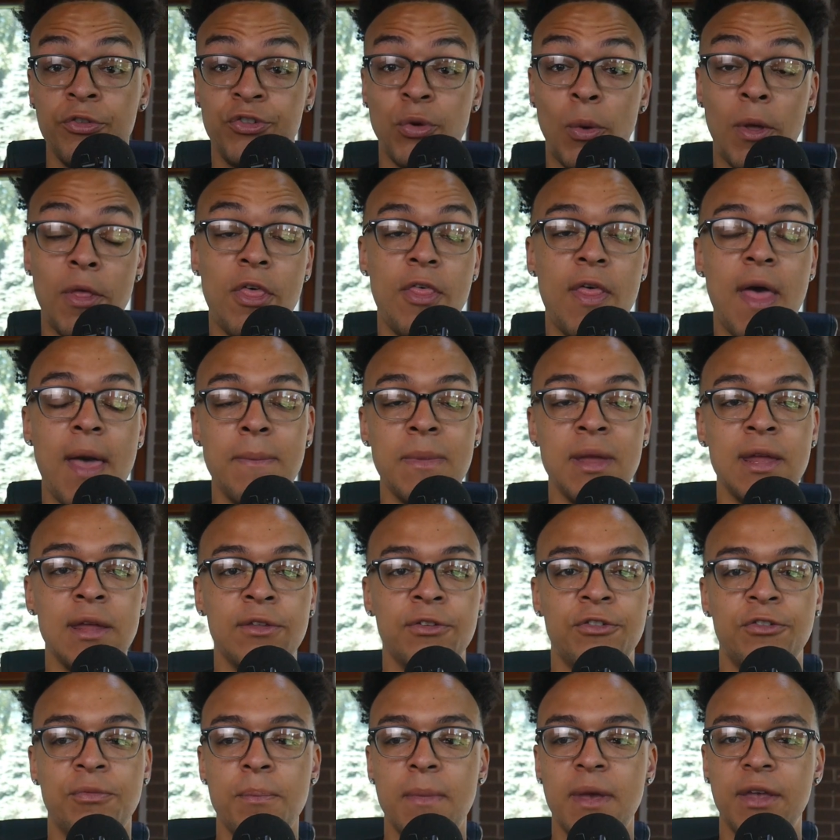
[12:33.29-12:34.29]
So whether that
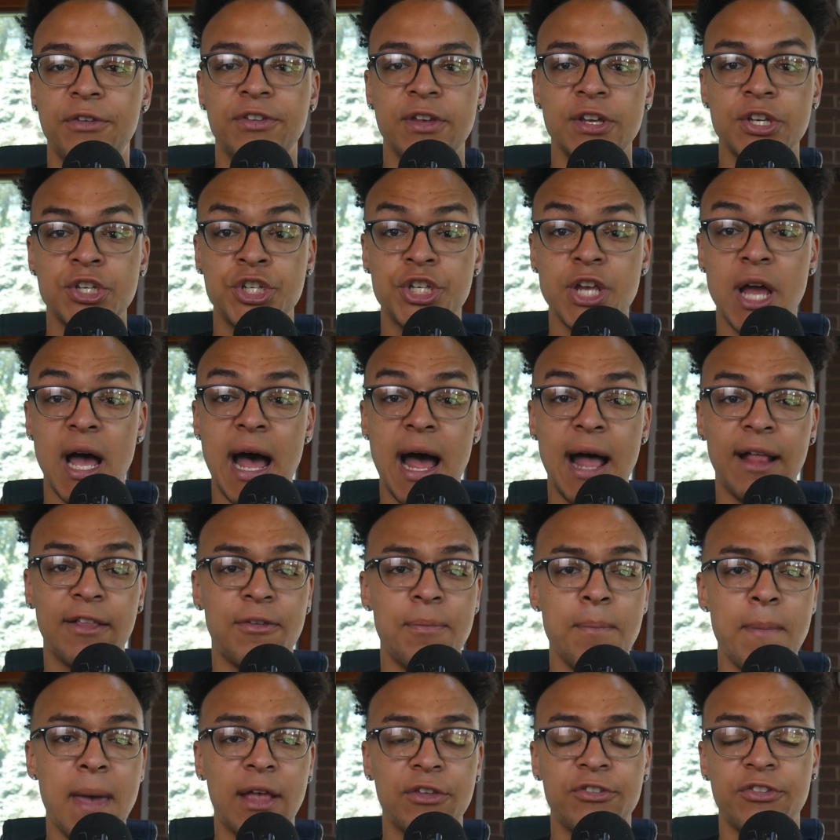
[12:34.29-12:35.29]
means missing shots,
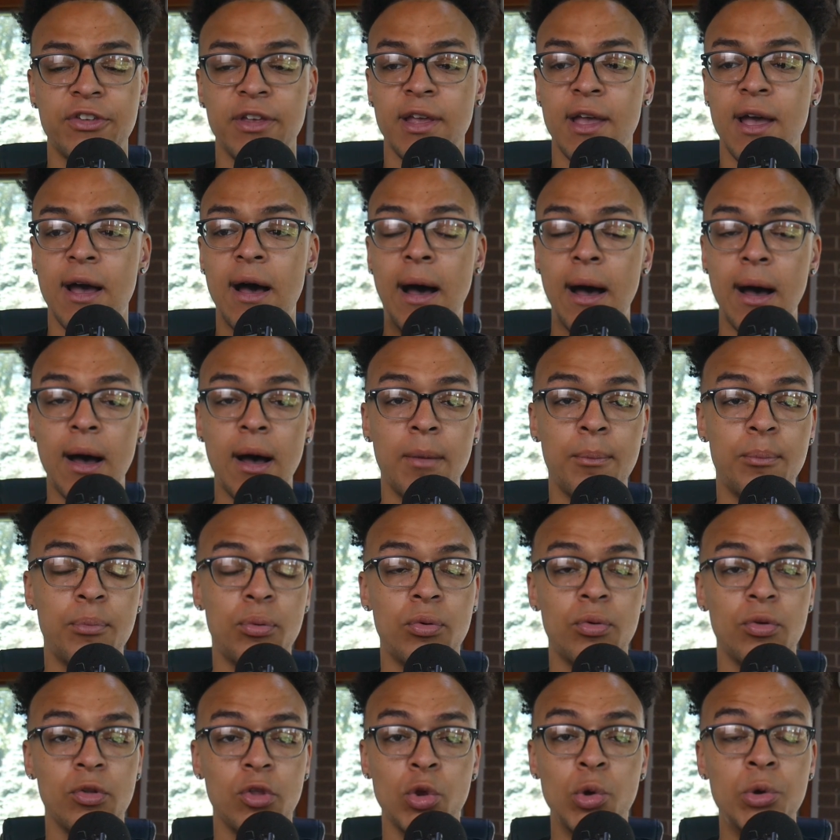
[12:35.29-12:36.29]
messing up,
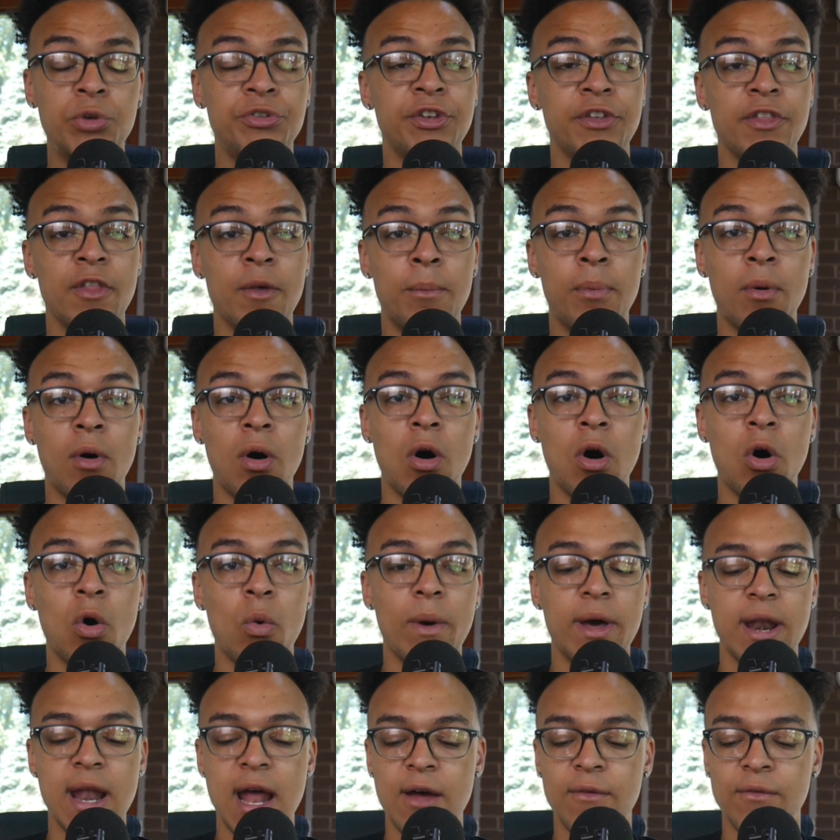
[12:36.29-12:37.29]
losing the ball,
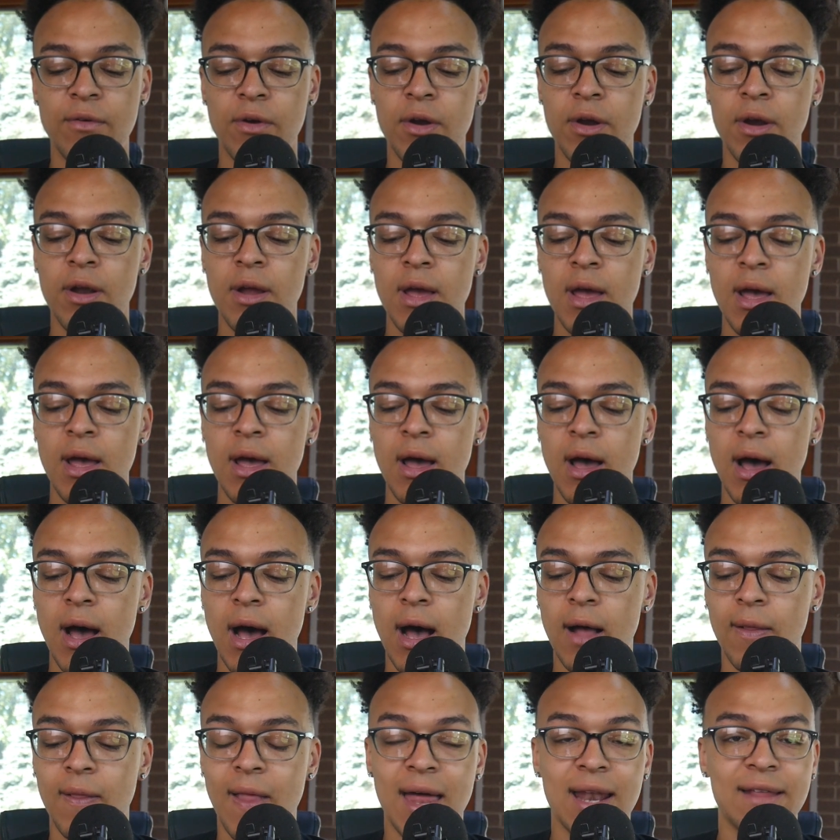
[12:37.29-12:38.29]
whatever,
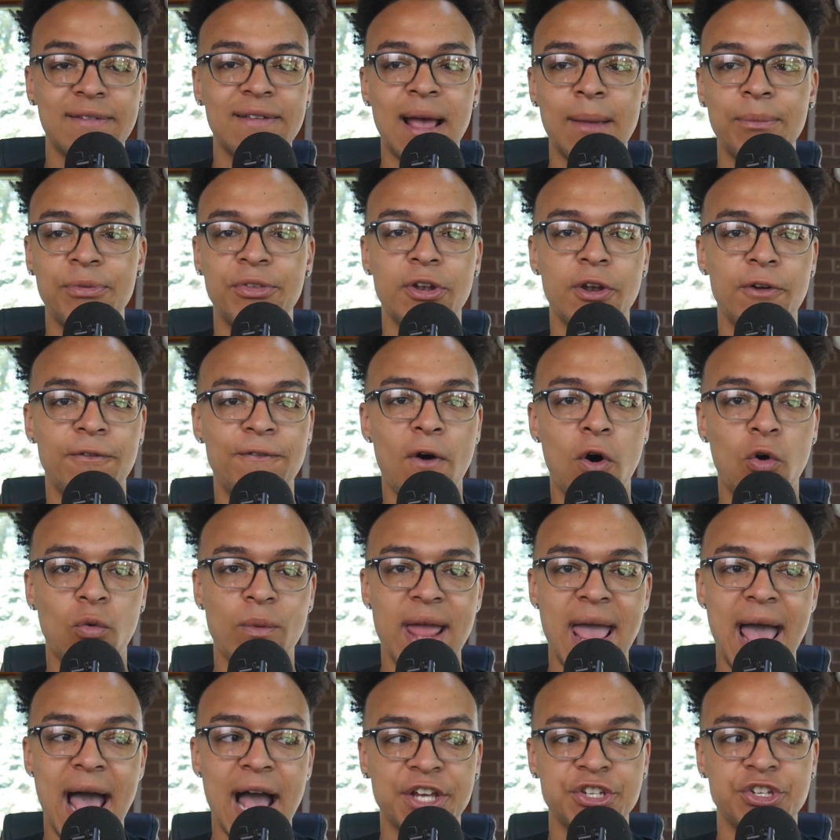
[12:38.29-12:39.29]
a lot of times the default
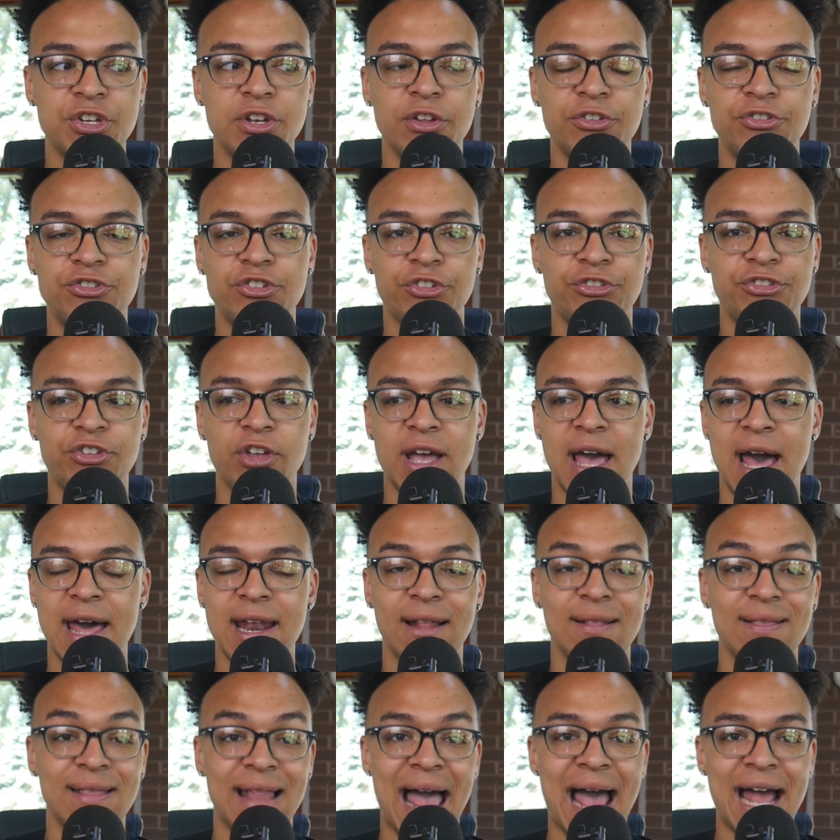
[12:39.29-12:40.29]
reaction is just to kind
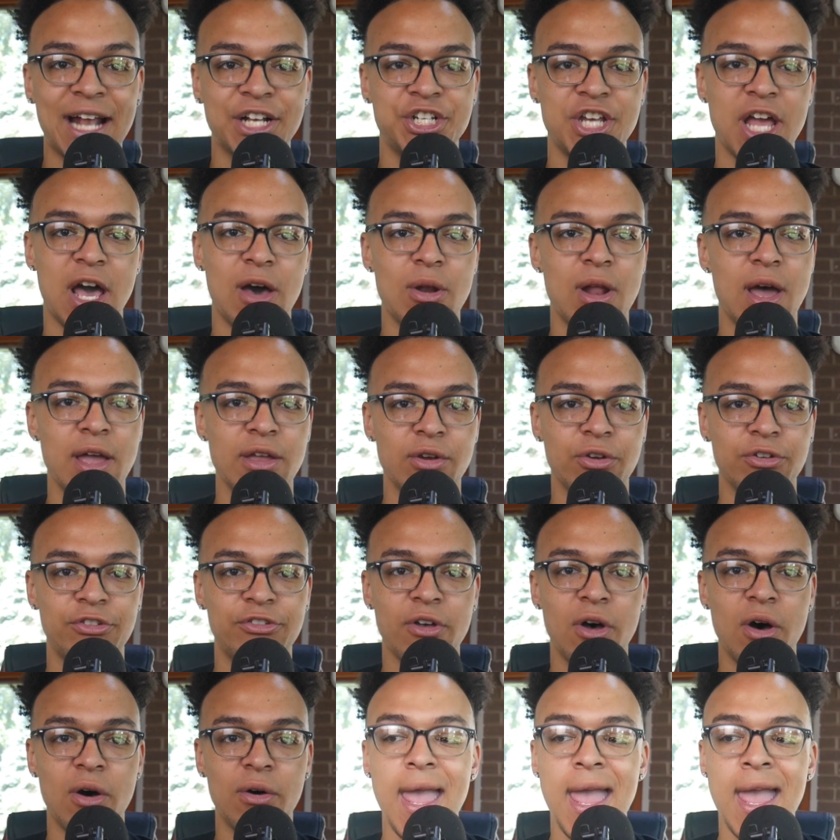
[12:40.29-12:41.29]
of lash out at yourself.